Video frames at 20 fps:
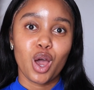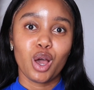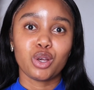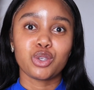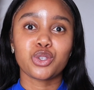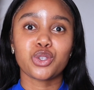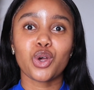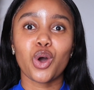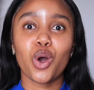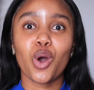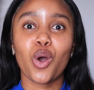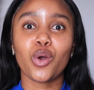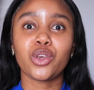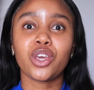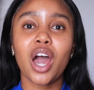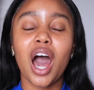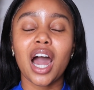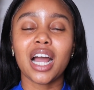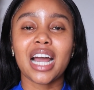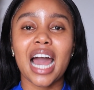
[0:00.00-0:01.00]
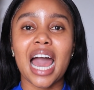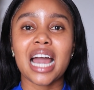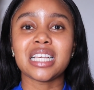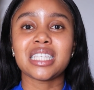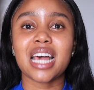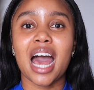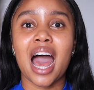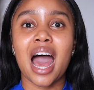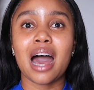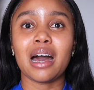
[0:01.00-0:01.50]
So yeah, guys,
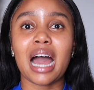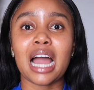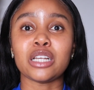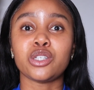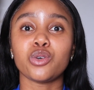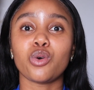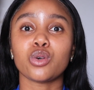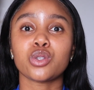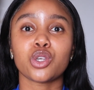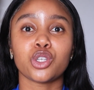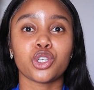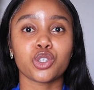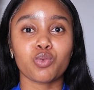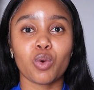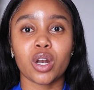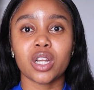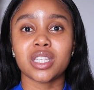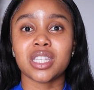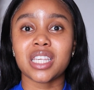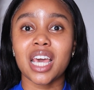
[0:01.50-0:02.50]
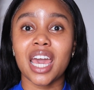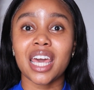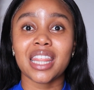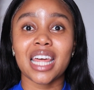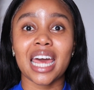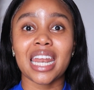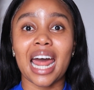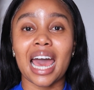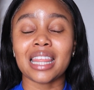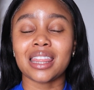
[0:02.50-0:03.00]
I do also just want to say
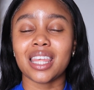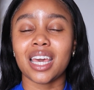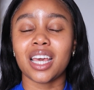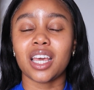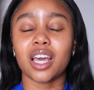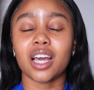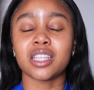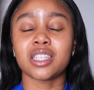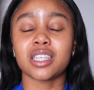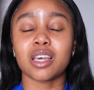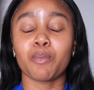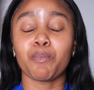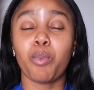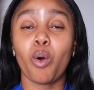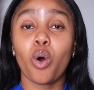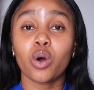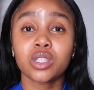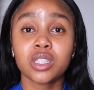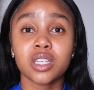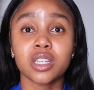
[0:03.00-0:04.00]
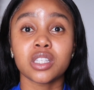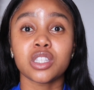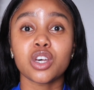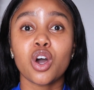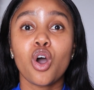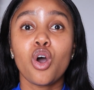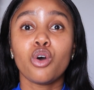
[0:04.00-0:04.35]
that I think it's important